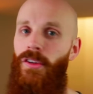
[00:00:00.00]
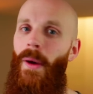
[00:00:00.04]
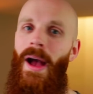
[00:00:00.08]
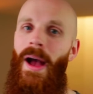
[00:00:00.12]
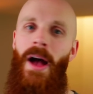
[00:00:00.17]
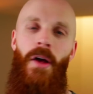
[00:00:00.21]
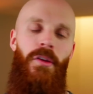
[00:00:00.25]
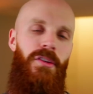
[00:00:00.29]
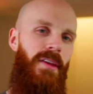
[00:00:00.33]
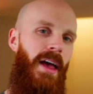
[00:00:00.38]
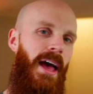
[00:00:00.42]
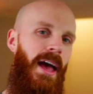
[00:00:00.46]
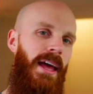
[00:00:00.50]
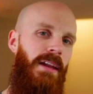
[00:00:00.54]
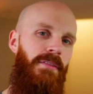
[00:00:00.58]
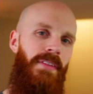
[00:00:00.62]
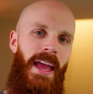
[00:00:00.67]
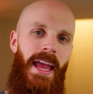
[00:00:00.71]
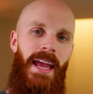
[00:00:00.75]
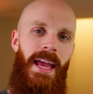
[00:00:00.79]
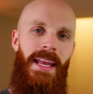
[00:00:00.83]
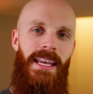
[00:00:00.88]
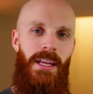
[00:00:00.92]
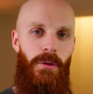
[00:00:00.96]
So outside of
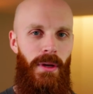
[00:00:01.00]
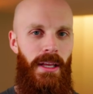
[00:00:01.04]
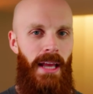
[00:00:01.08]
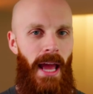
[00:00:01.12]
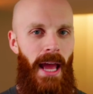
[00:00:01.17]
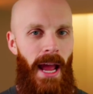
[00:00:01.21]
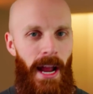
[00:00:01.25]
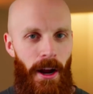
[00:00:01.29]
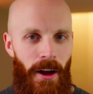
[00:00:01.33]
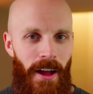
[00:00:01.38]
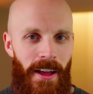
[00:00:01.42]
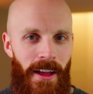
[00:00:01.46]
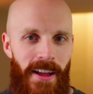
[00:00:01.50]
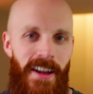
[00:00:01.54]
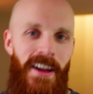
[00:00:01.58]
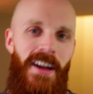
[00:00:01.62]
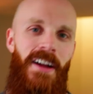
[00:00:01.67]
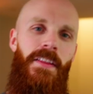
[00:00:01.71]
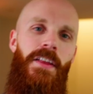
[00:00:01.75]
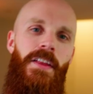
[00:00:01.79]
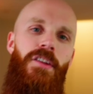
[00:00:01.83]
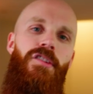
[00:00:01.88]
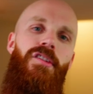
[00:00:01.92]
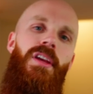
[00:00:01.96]
the Andy Reid era,
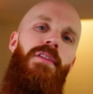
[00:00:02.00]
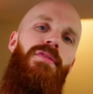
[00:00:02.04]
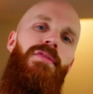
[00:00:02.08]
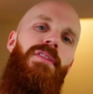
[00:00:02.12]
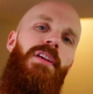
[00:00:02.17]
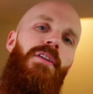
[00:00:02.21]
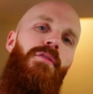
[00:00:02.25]
the Chiefs